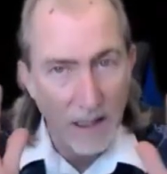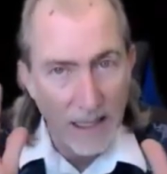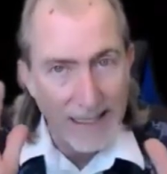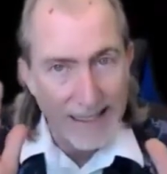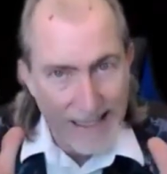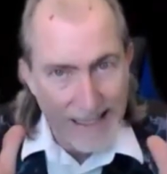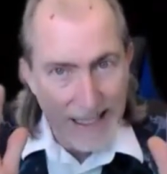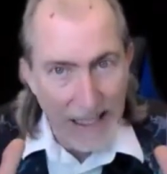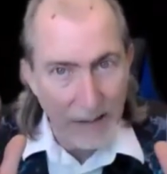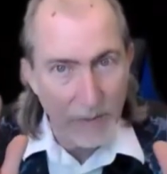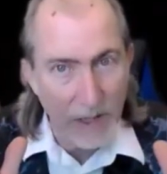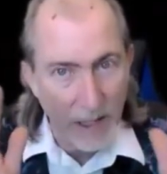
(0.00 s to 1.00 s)
It
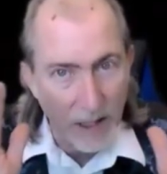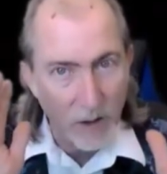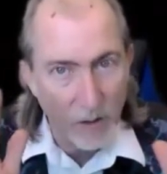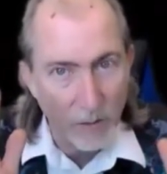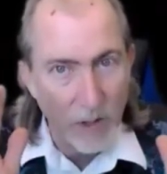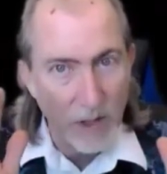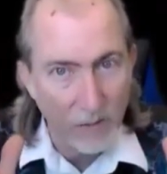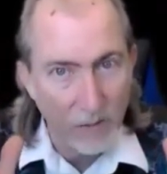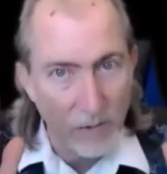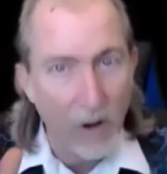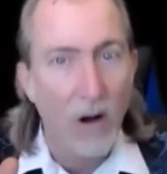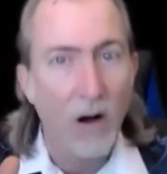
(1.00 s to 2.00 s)
seemed, I could be
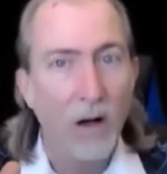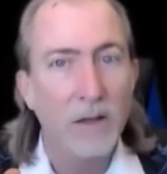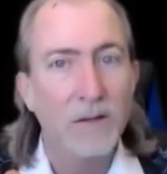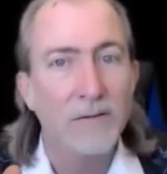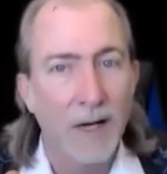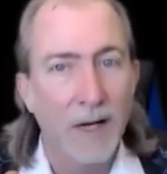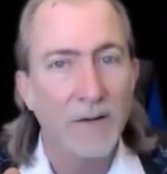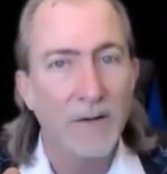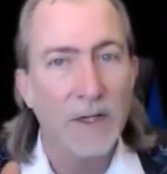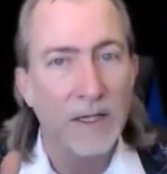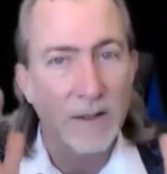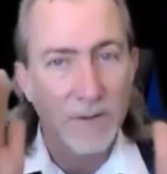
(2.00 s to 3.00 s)
wrong, right?
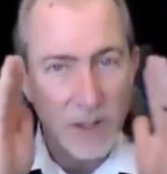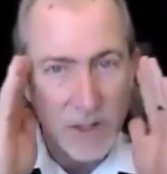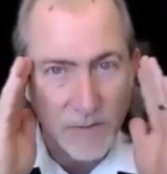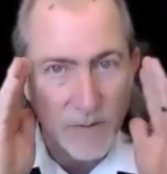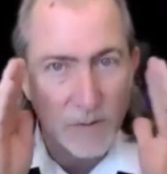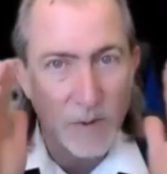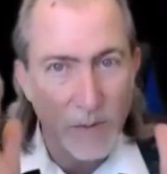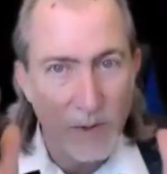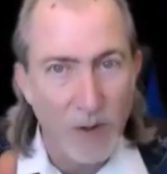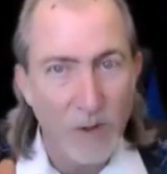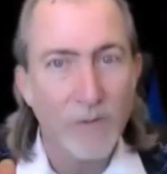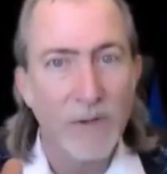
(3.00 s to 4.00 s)
That just from
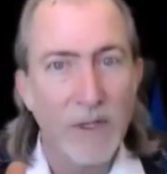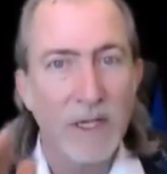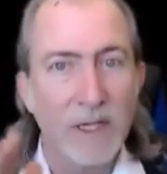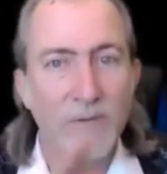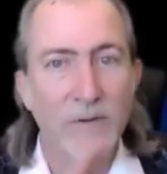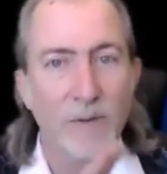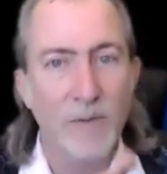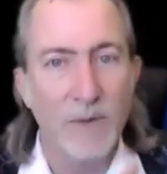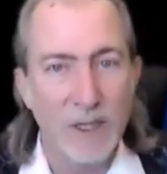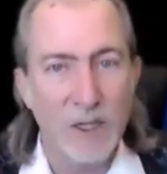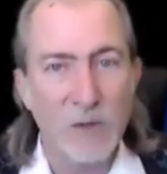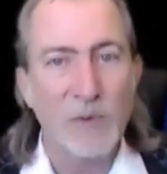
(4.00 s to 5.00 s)
observing it
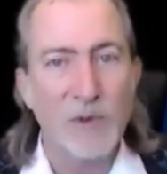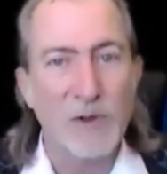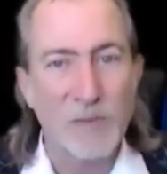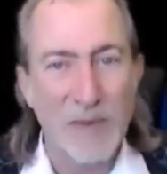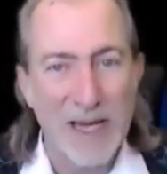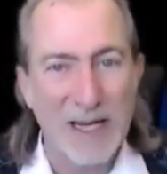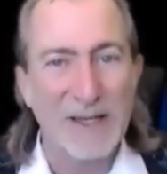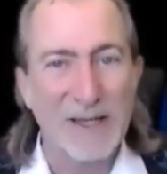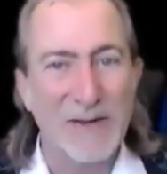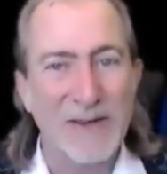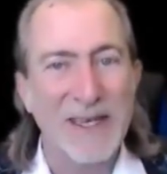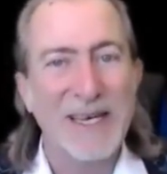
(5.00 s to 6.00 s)
from this
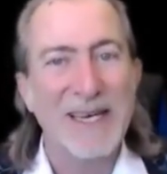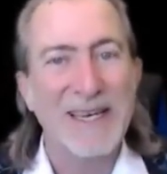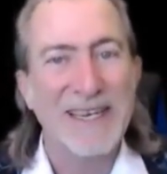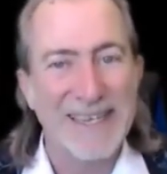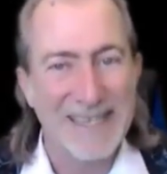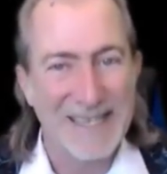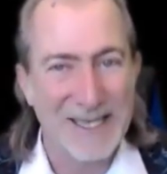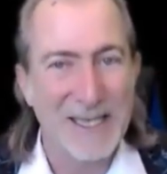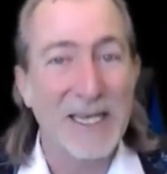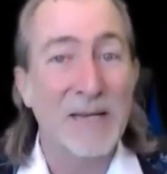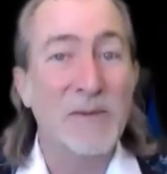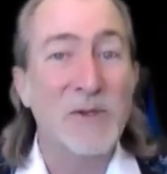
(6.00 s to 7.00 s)
perspective, it
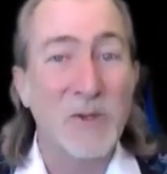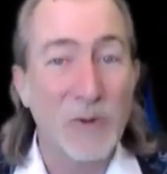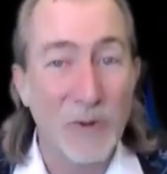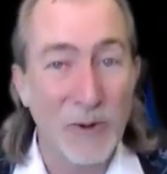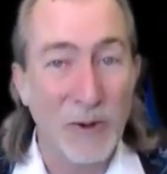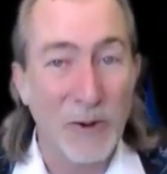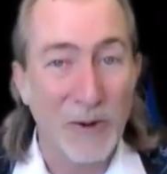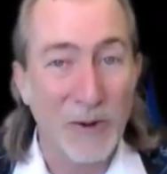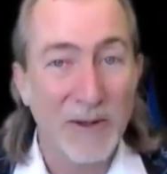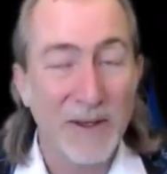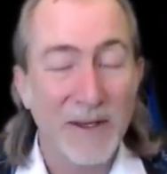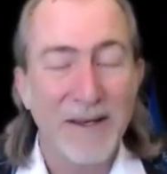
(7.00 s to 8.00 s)
seems true.